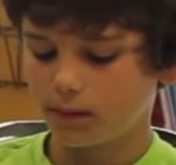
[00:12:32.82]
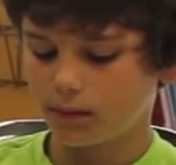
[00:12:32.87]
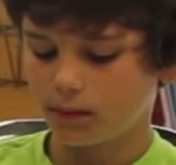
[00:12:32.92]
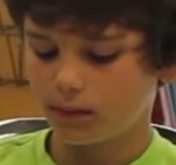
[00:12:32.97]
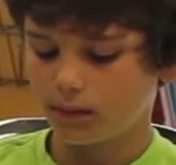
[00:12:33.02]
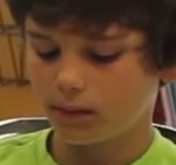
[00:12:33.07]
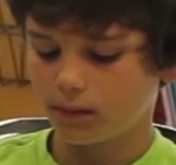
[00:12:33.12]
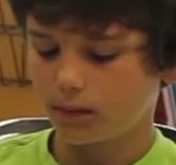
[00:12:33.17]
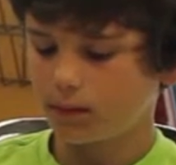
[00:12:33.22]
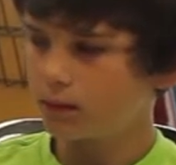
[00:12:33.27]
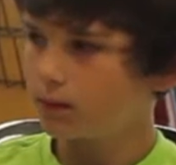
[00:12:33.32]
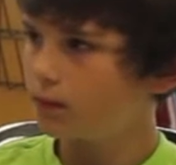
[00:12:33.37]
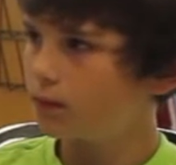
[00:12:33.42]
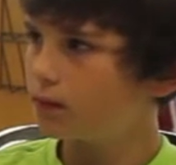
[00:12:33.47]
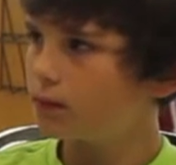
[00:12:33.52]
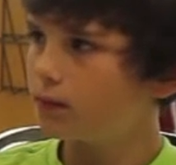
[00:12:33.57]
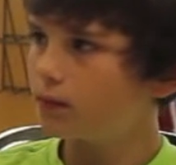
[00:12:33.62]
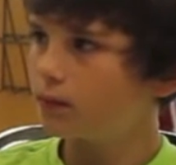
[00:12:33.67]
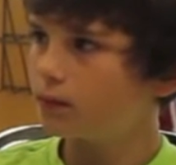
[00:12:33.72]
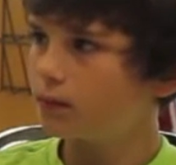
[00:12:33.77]

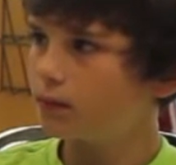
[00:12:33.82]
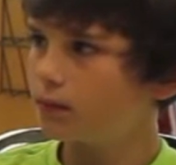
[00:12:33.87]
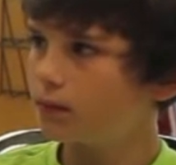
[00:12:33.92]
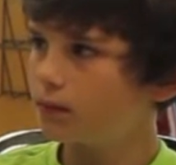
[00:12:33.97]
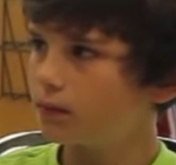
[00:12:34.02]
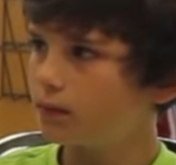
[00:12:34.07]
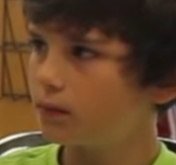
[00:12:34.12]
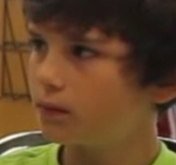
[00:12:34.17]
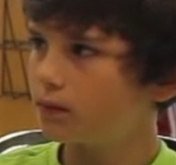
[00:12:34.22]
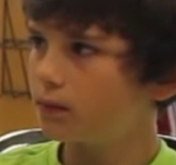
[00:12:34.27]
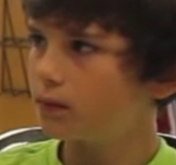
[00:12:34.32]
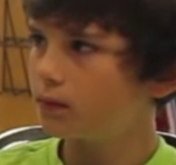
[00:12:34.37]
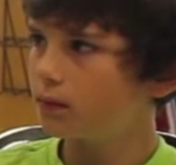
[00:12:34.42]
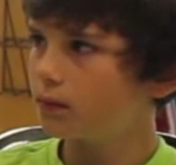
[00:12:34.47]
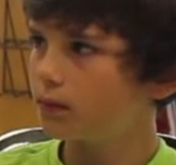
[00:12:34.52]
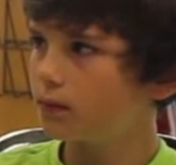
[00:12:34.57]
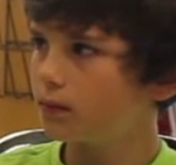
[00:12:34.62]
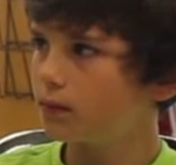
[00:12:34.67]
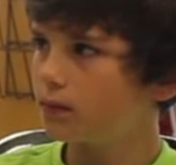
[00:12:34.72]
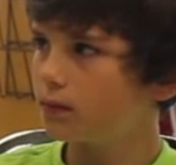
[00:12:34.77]

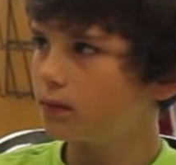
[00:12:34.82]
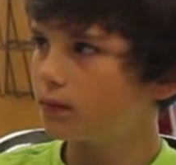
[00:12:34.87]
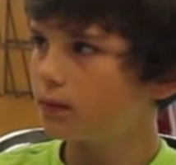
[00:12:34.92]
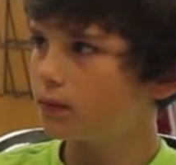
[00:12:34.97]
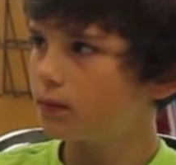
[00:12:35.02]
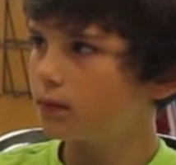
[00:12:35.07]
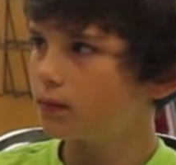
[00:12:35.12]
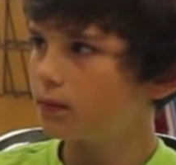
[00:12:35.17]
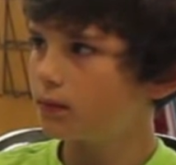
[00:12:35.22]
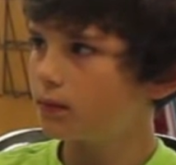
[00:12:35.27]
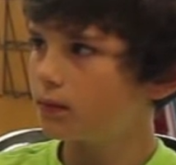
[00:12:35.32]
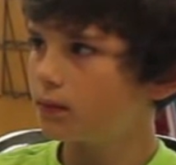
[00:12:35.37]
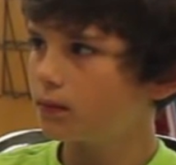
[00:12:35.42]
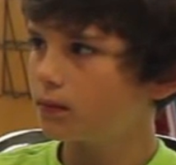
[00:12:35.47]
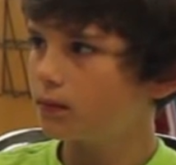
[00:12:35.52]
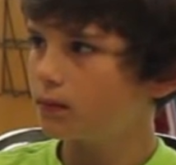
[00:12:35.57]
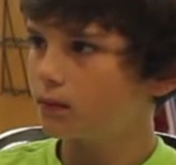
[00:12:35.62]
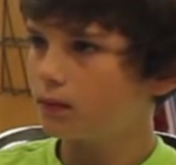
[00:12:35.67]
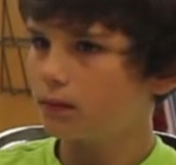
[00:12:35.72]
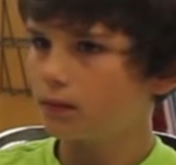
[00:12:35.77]

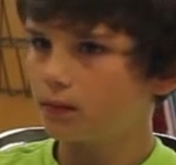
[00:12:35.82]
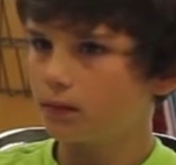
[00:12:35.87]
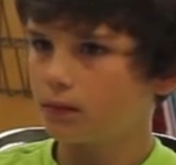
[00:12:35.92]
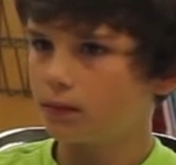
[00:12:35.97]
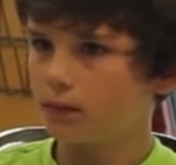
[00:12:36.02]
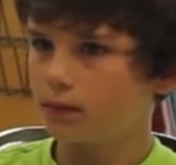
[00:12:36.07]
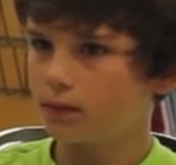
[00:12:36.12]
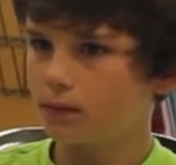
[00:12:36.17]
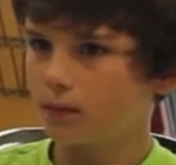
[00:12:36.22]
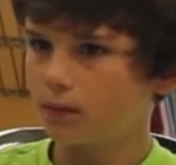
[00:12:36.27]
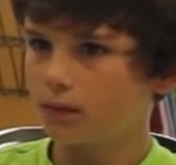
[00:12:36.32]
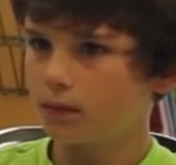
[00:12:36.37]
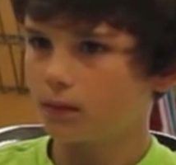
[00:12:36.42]
(not speaking)